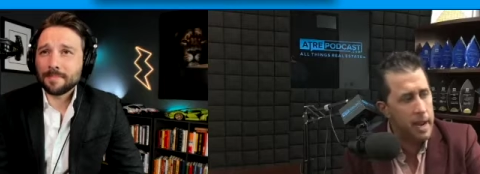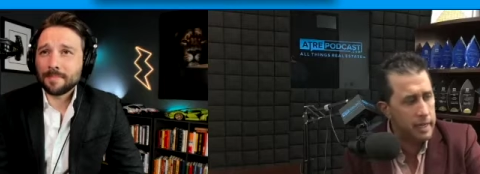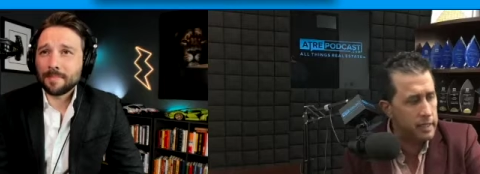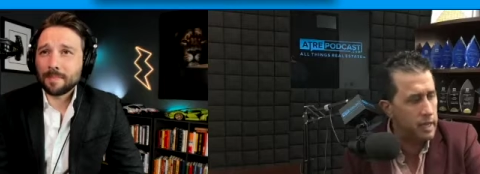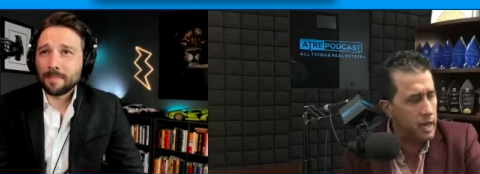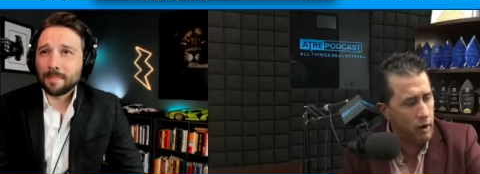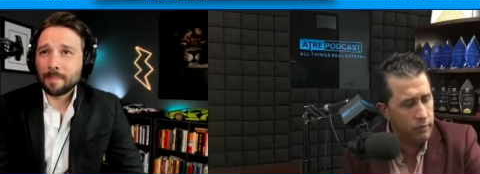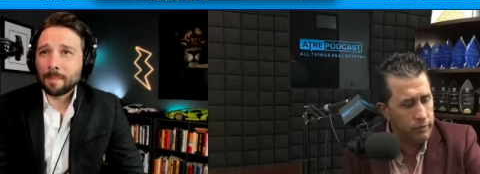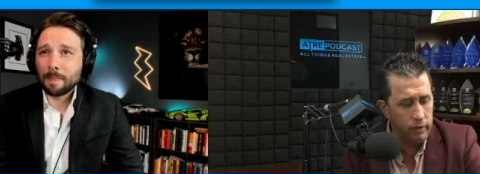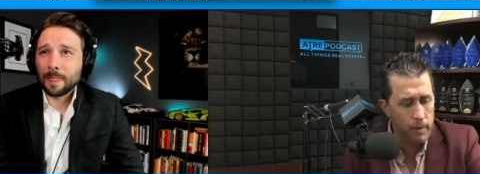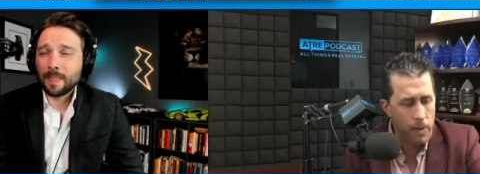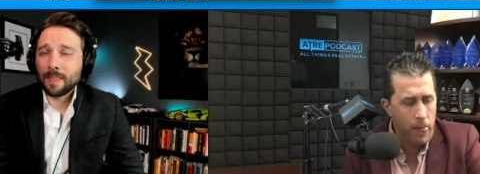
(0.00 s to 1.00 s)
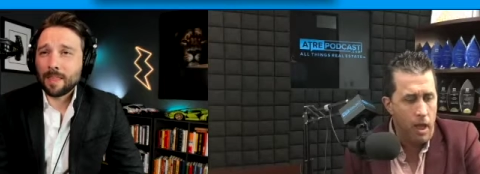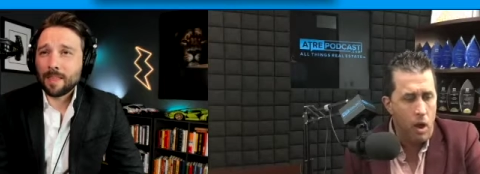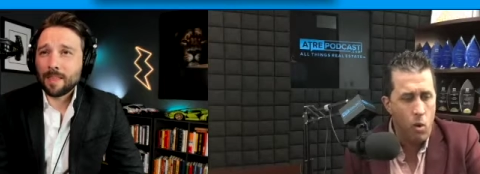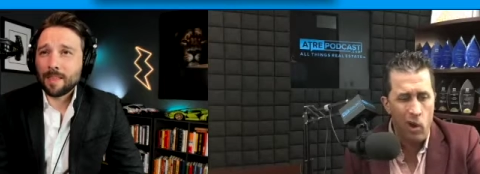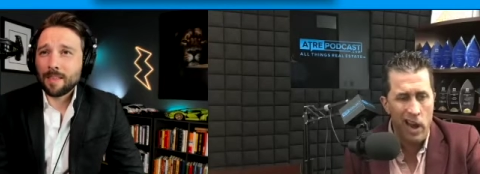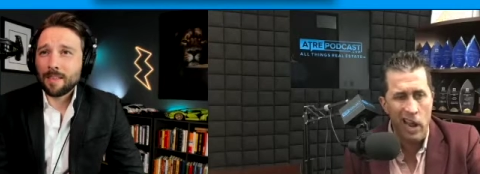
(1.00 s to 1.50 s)
Speaker 1: myself
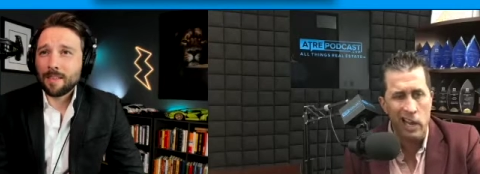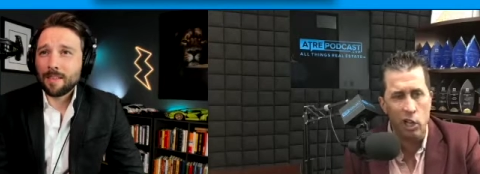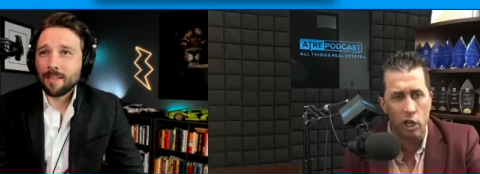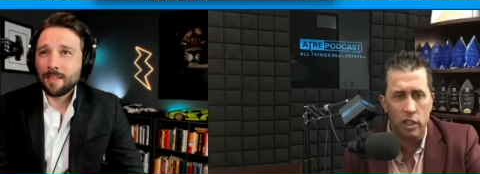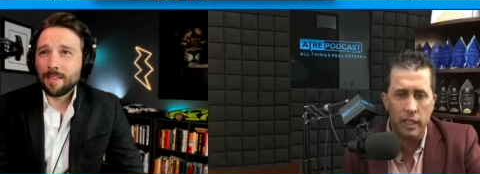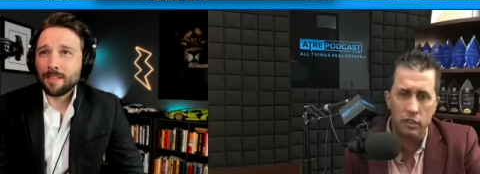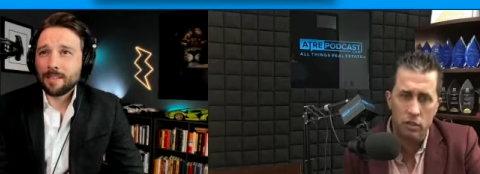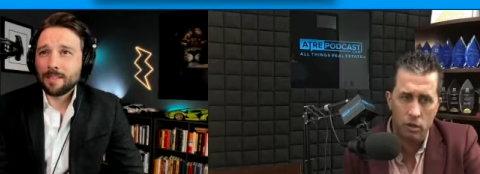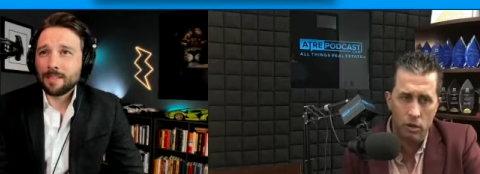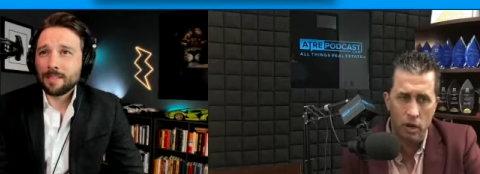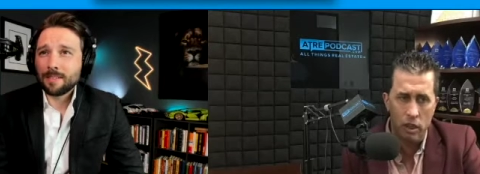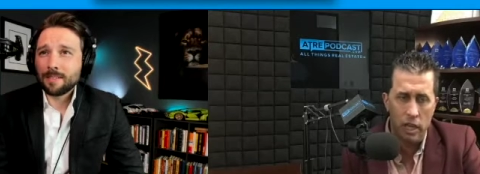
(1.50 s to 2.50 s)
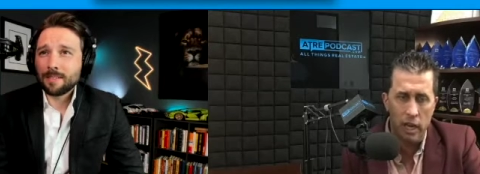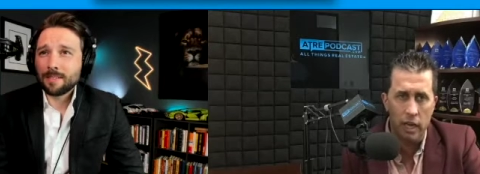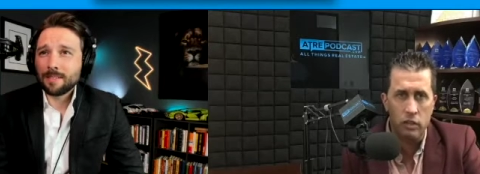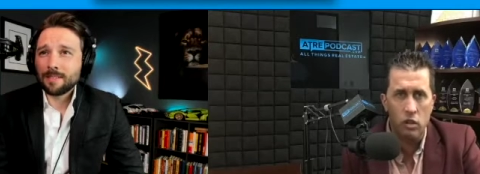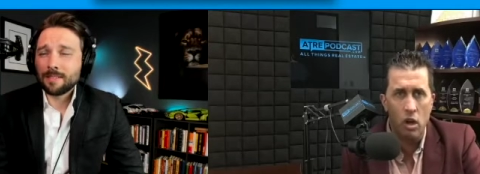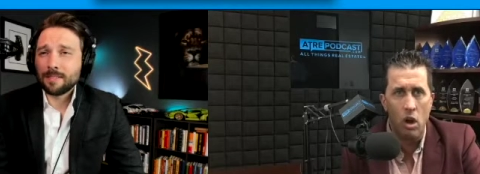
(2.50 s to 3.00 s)
when I looked at certain
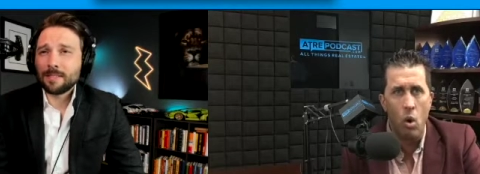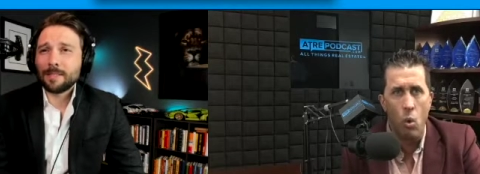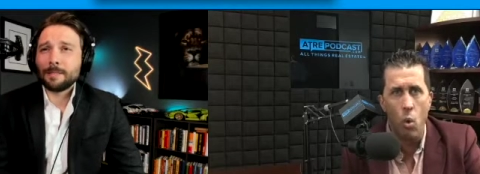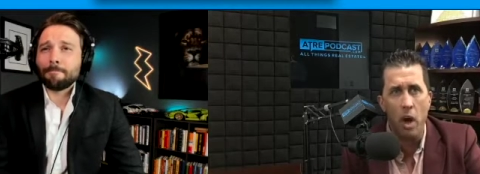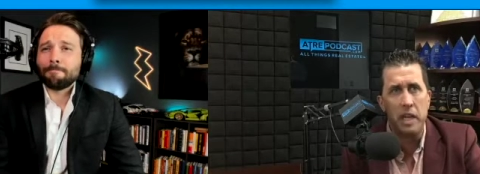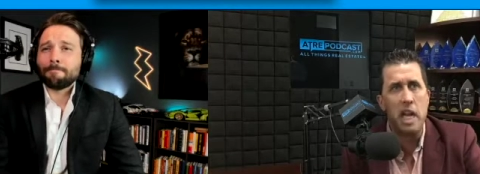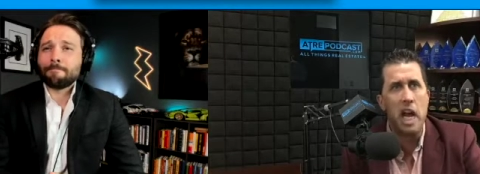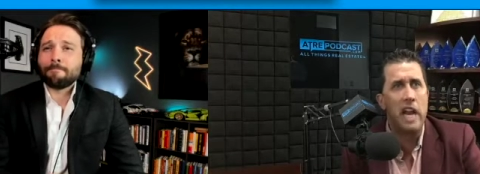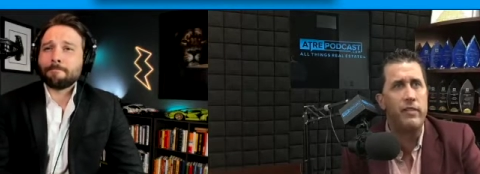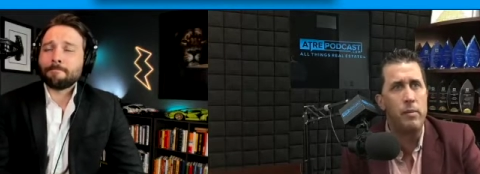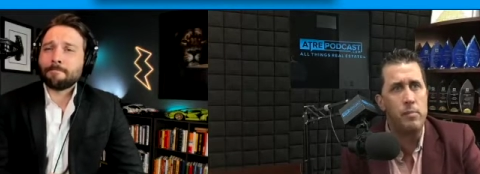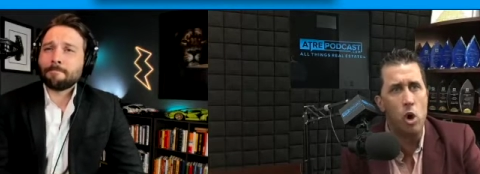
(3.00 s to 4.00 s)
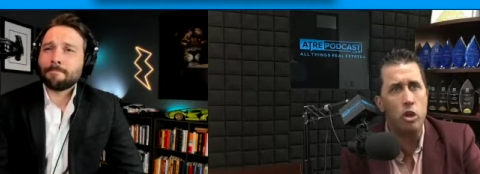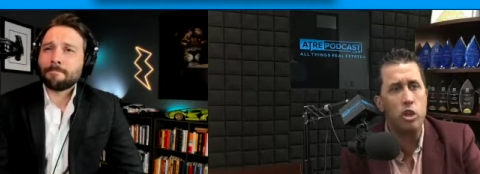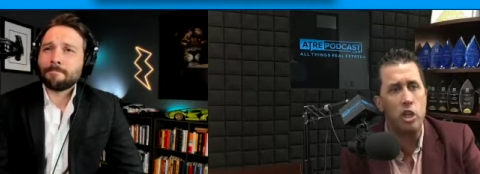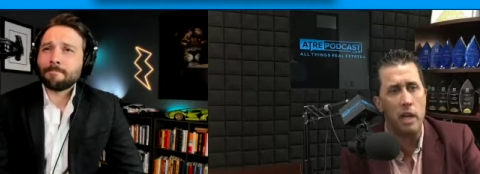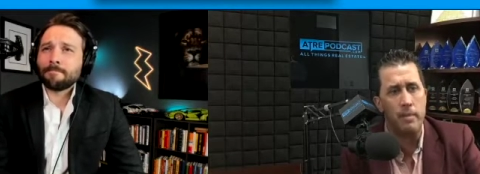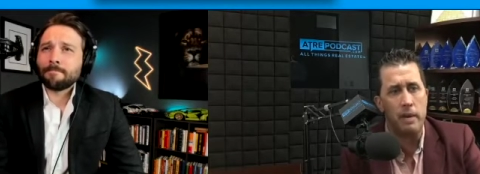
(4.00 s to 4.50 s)
things, what kind of
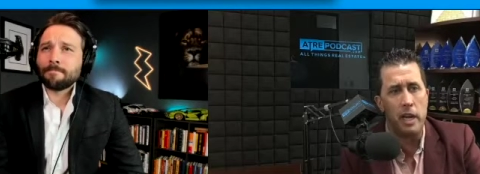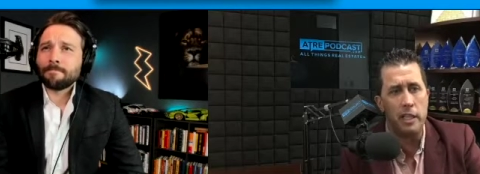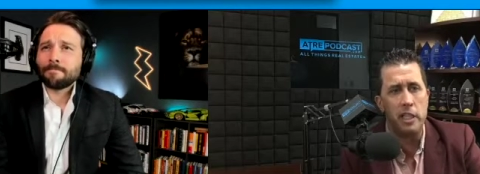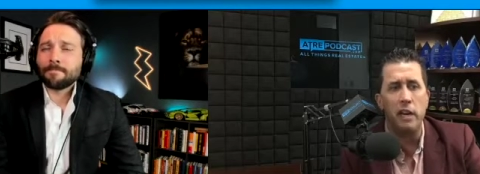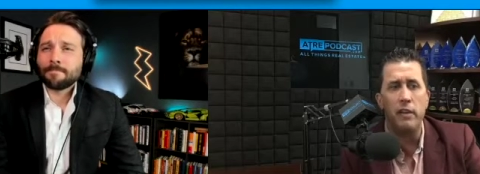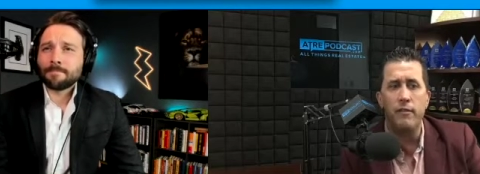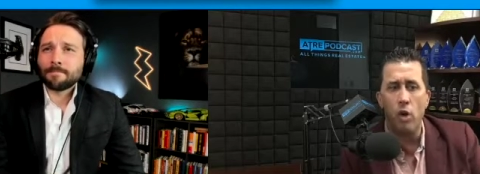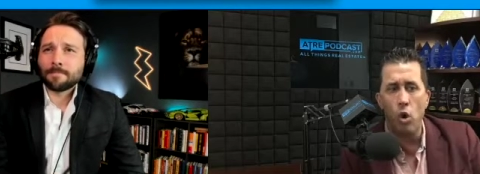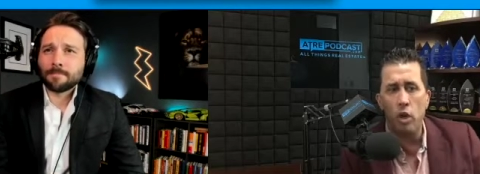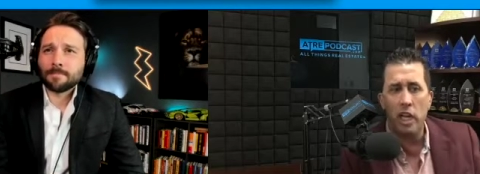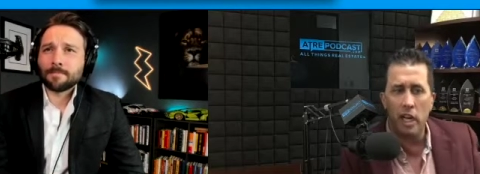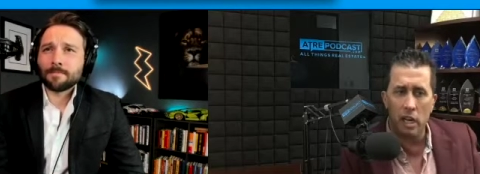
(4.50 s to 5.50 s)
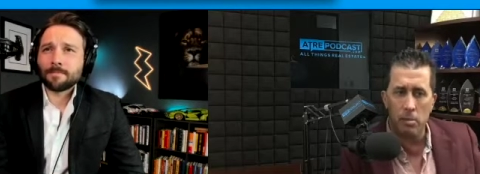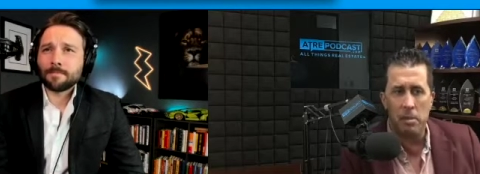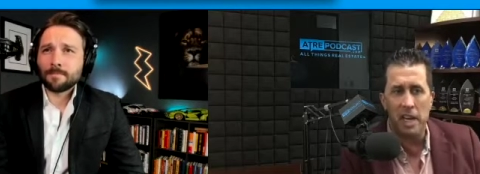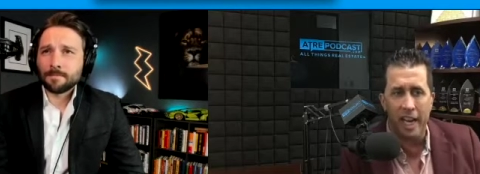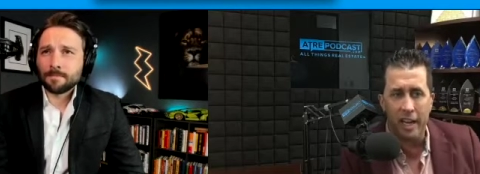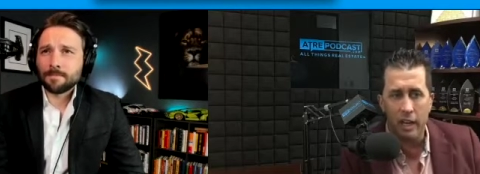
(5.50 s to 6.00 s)
emotion is it invoking in
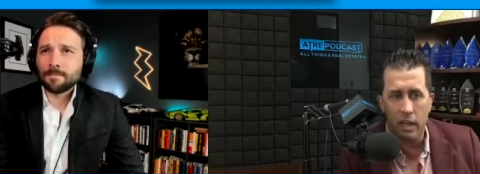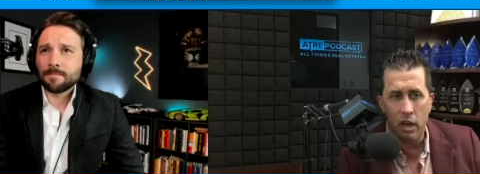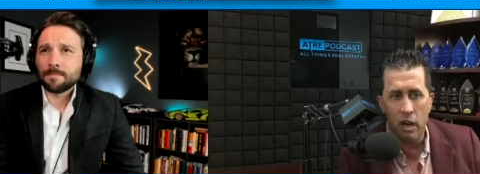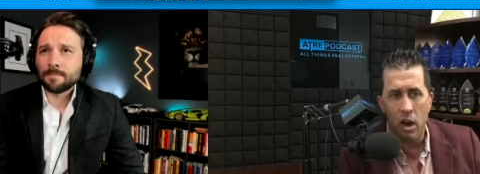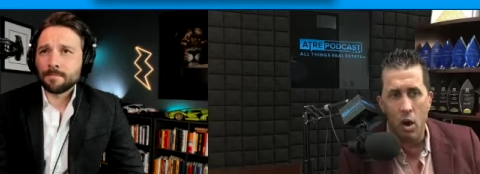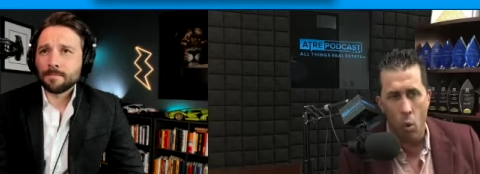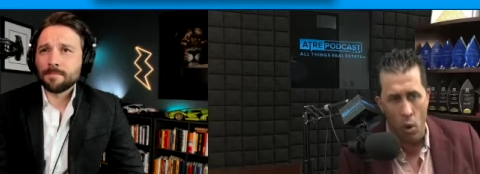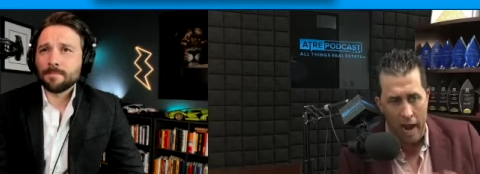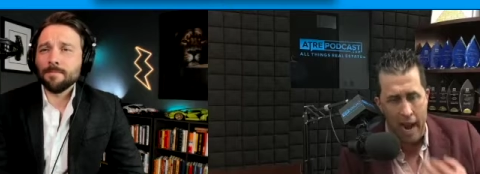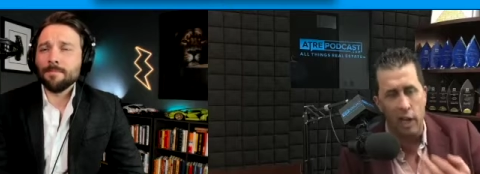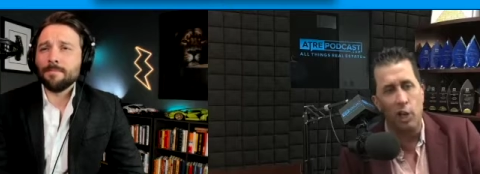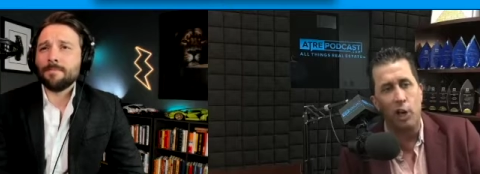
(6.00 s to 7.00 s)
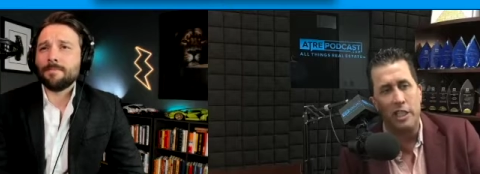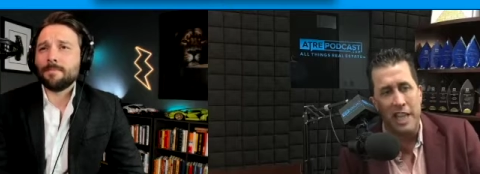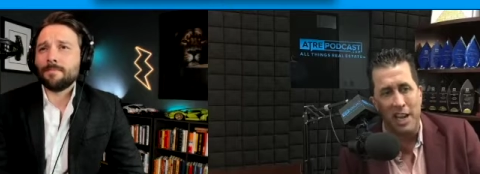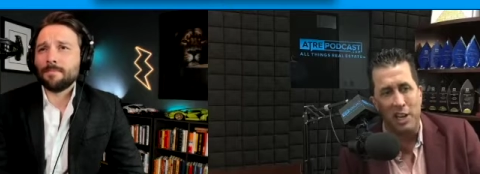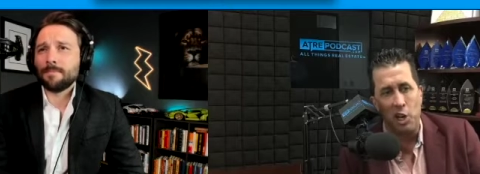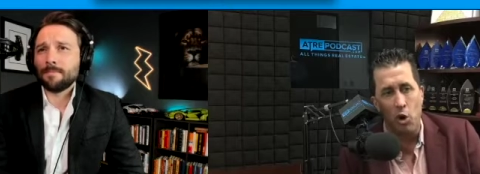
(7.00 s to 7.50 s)
me when I mm-hmm. looked
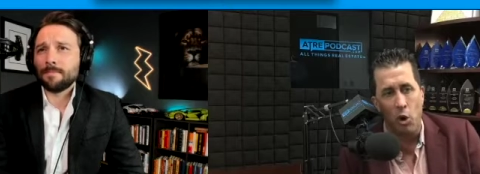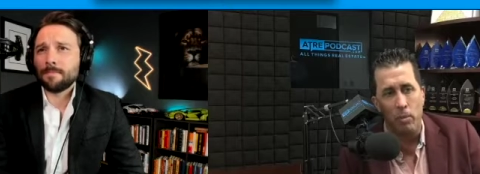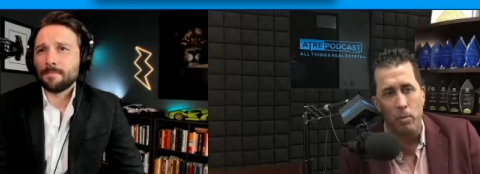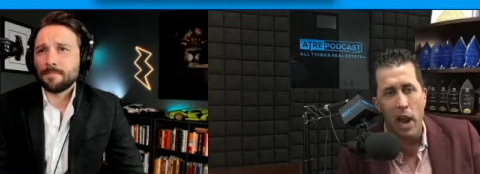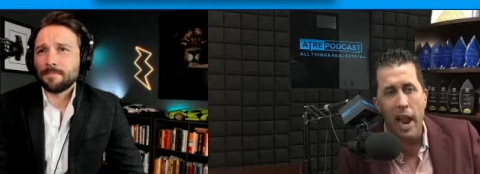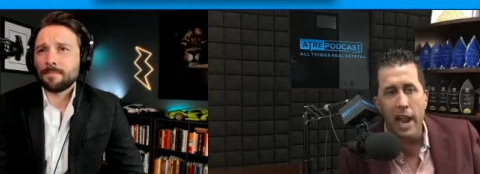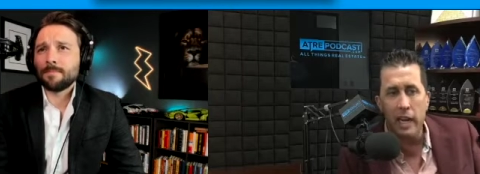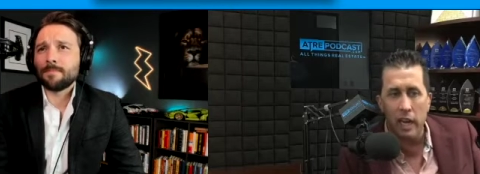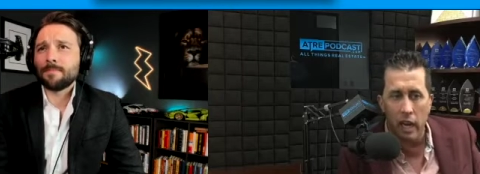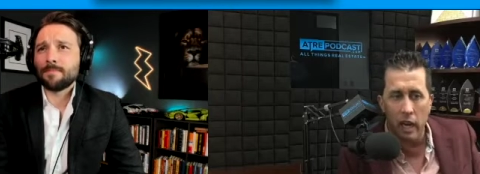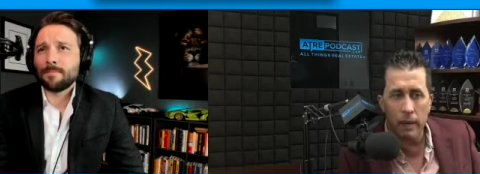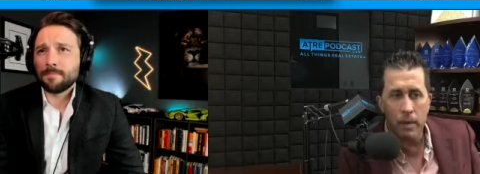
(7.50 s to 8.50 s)
at your branding?